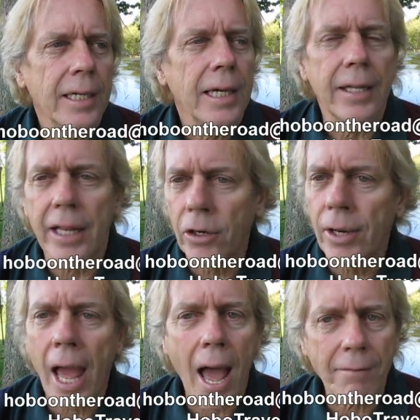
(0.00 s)
And they
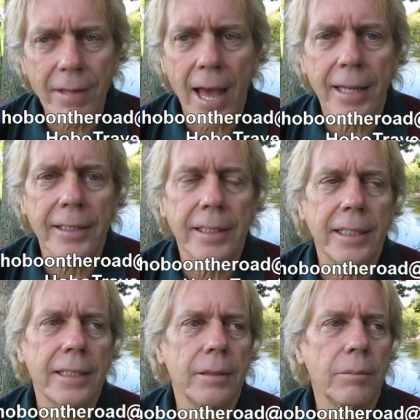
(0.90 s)
don't have that
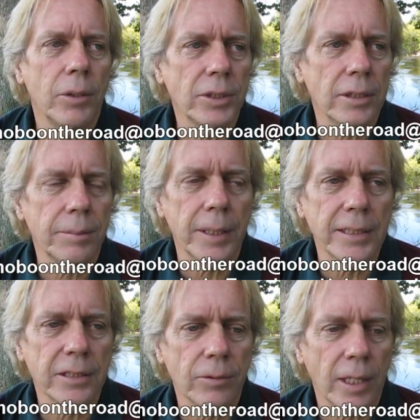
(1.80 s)
in most of the
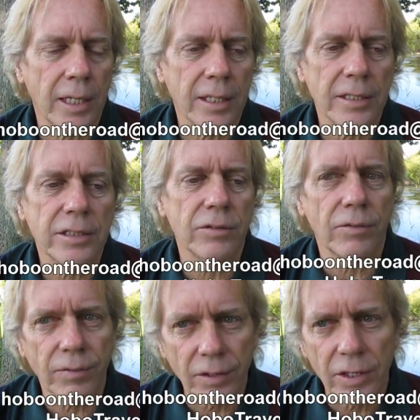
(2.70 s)
places where I get. It's
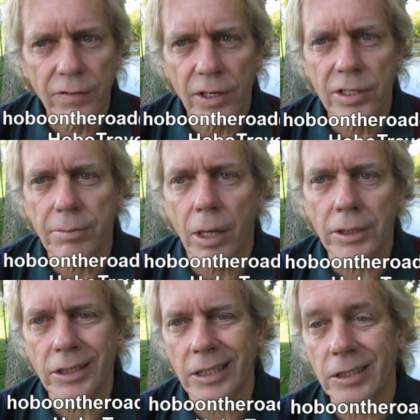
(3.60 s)
a very, very
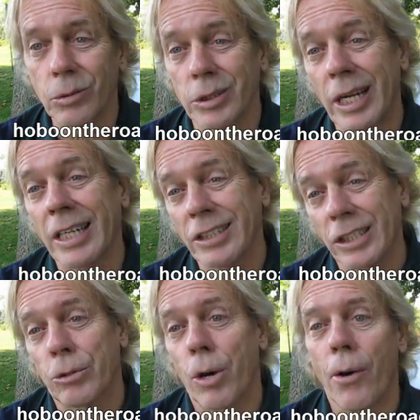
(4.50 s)
small section. What's
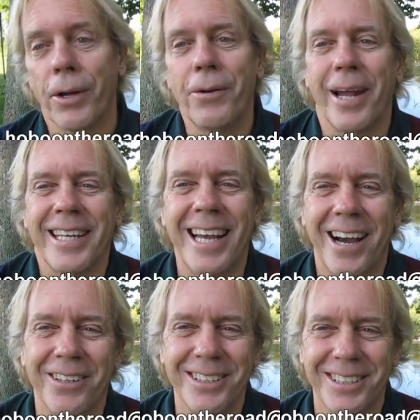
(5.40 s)
actually growing right
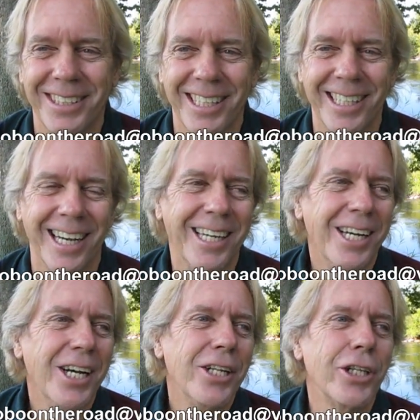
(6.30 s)
now is the
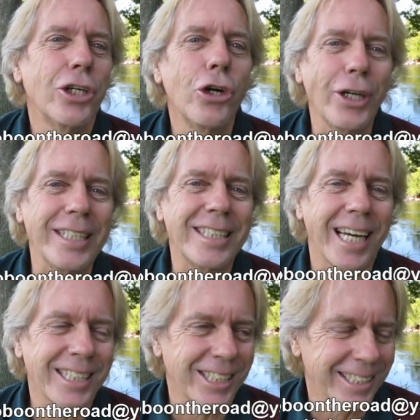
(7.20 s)
cookie
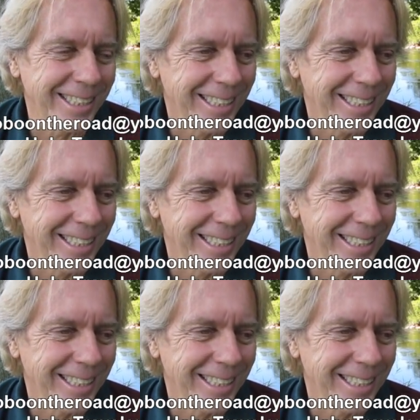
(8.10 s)
section,